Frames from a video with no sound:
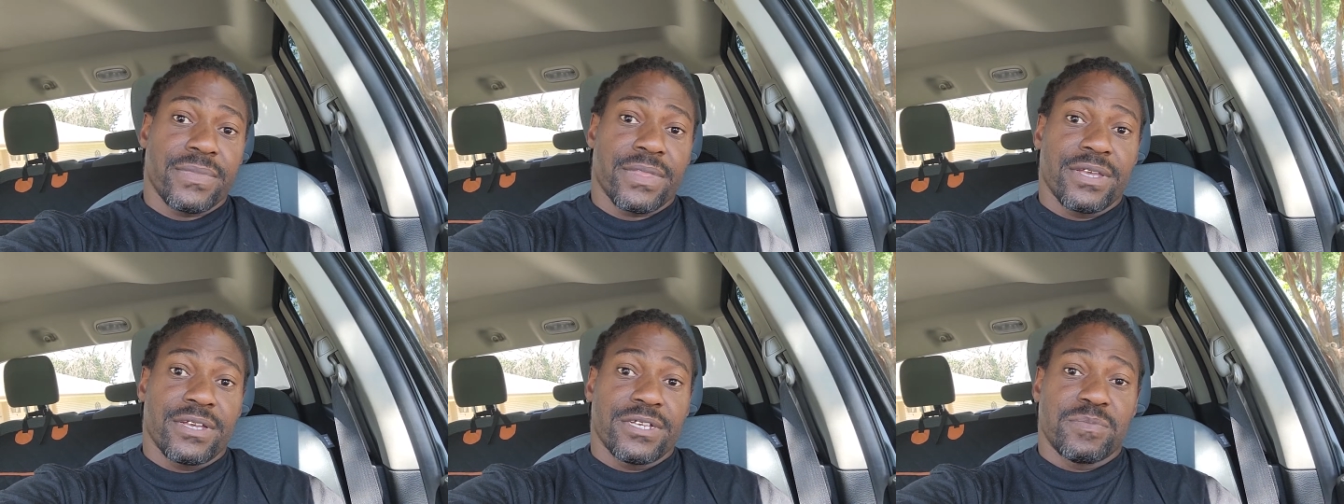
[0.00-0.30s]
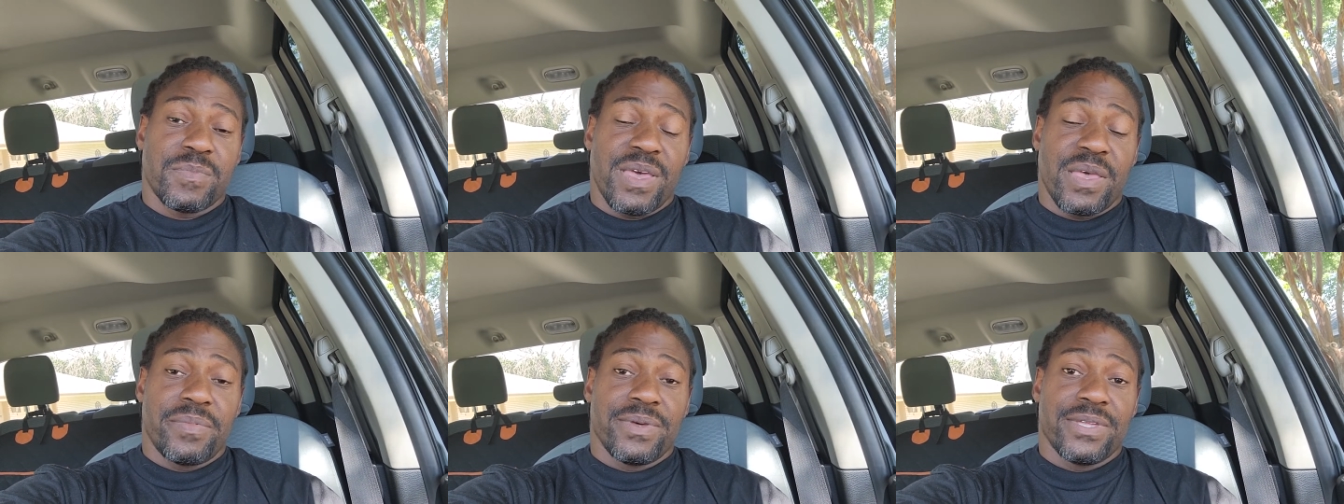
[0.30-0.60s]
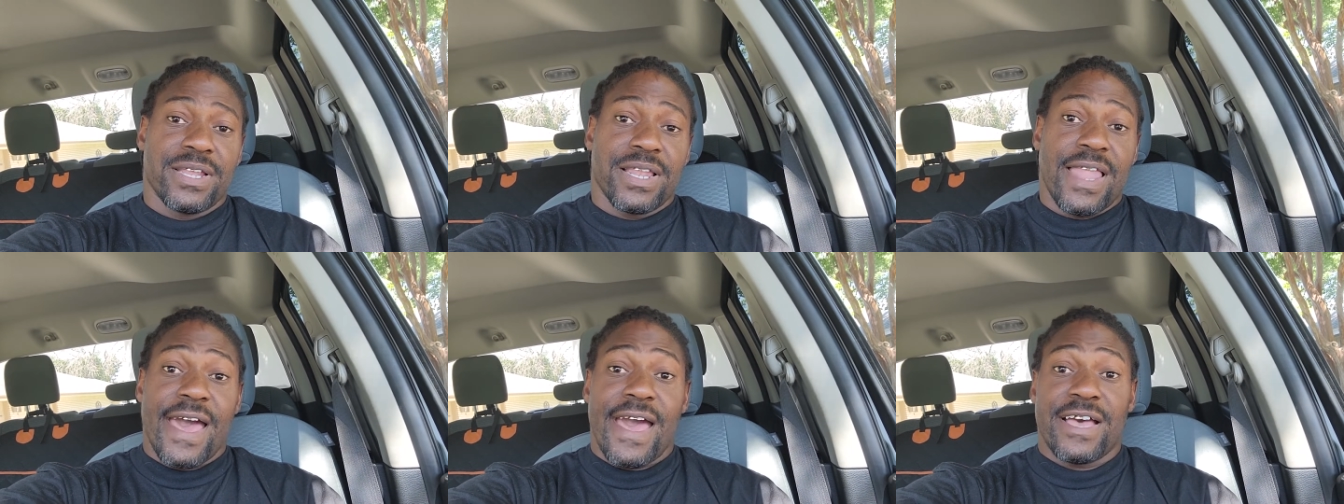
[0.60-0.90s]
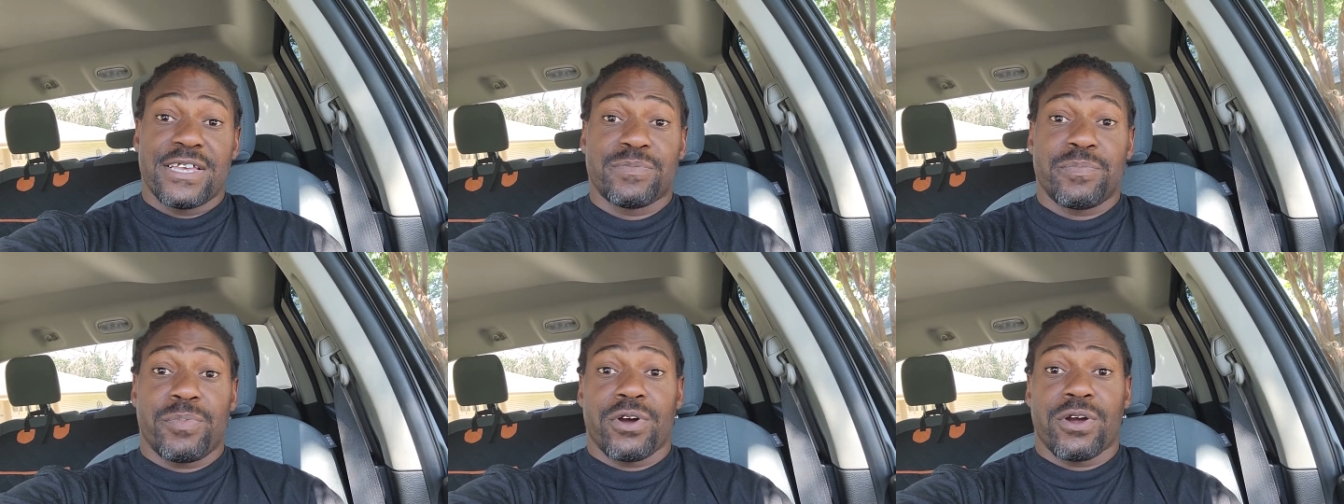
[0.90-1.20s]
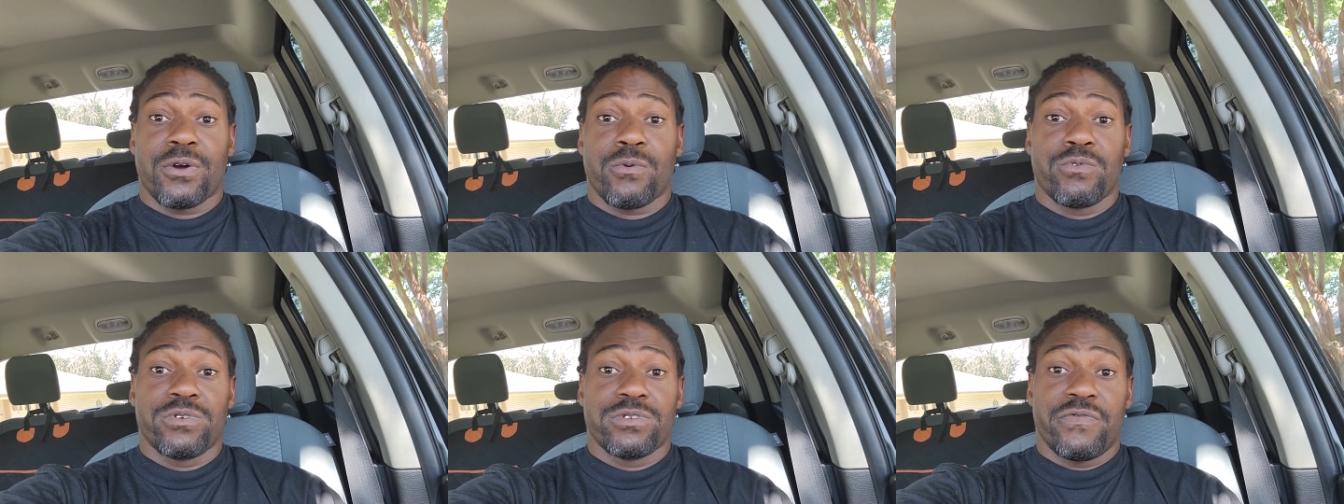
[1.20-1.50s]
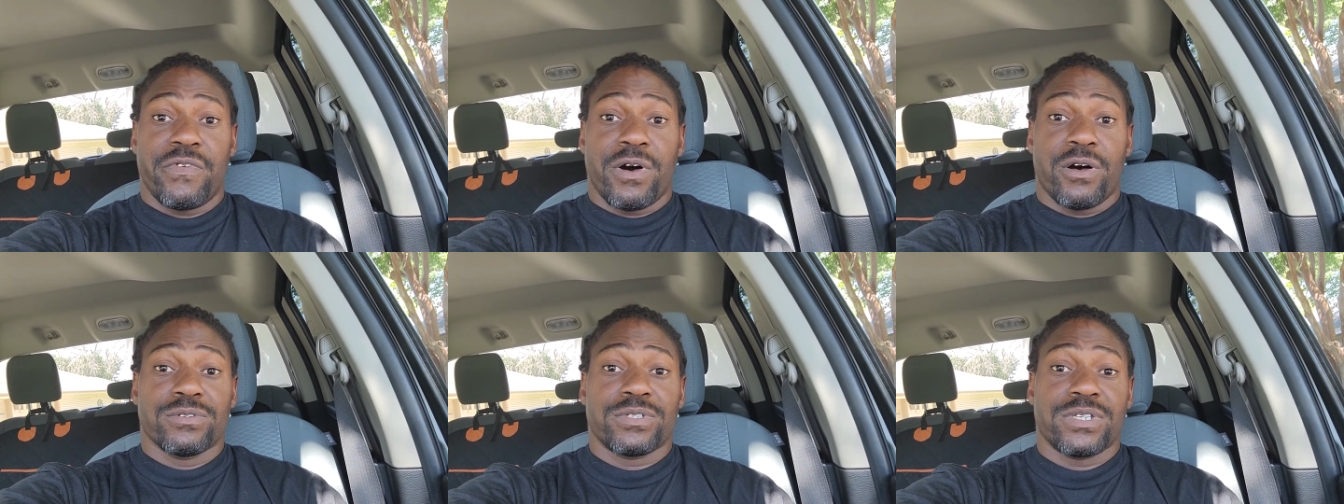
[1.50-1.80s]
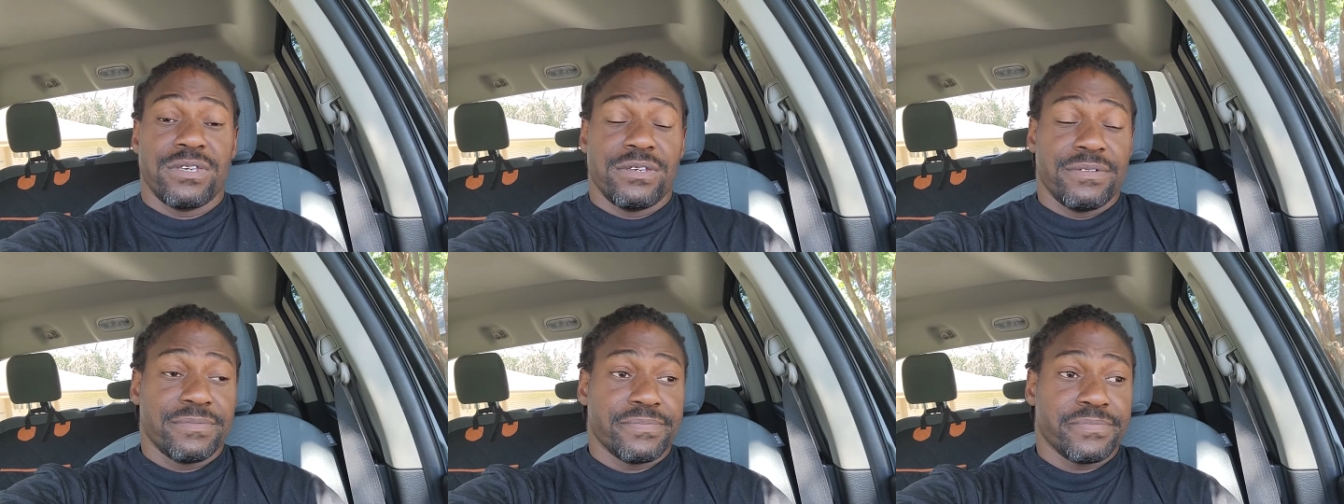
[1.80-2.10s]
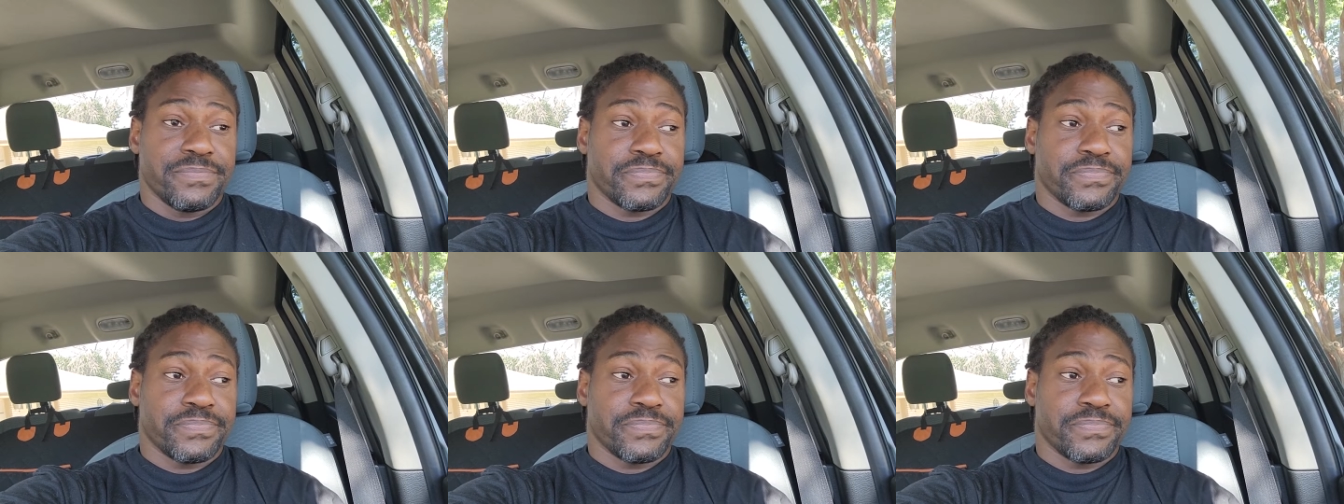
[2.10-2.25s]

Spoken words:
because maybe the last part was faulty.